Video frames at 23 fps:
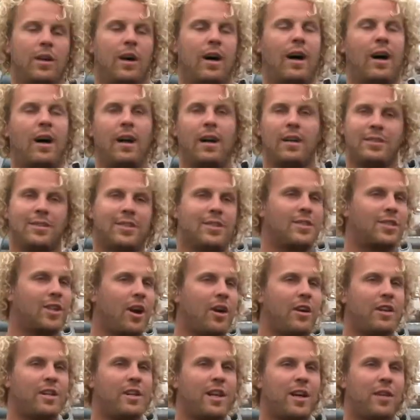Uh, at the
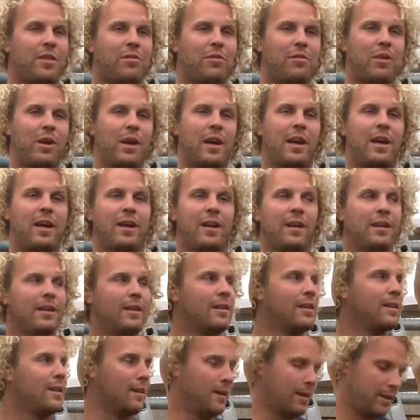start of day three,
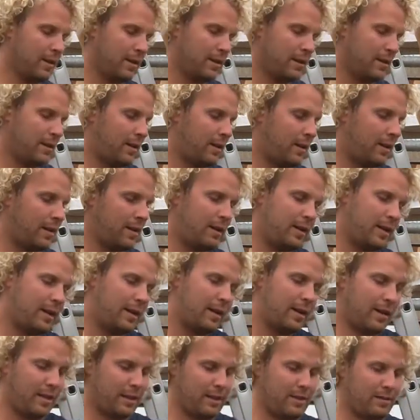
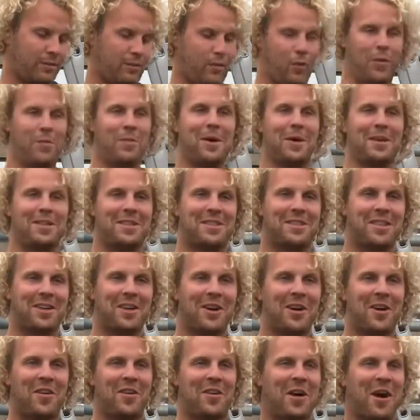uh, four minutes to
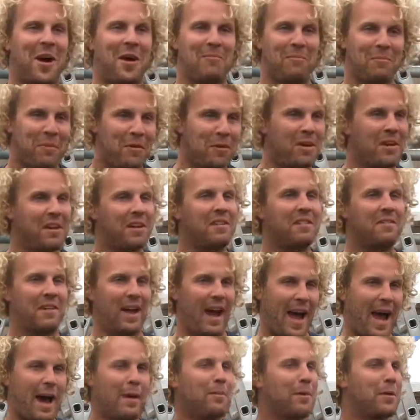go. I'm pretty
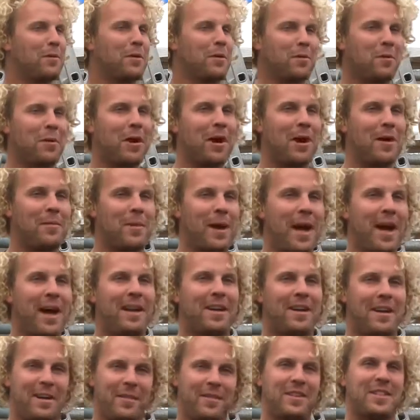happy with where I'm at.
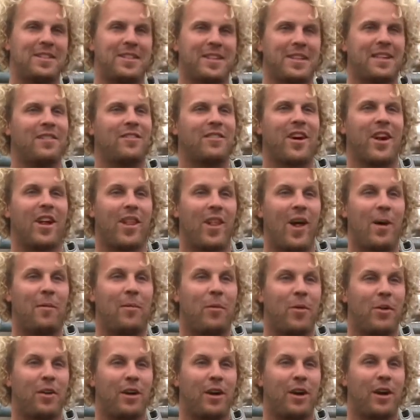Obviously, I've got a lot
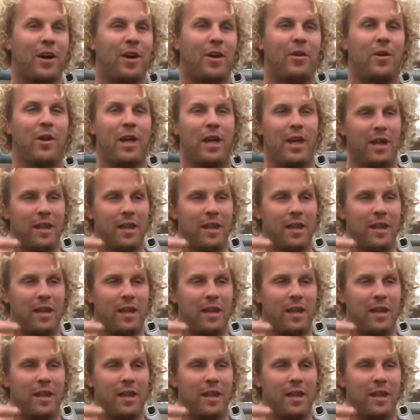more to go.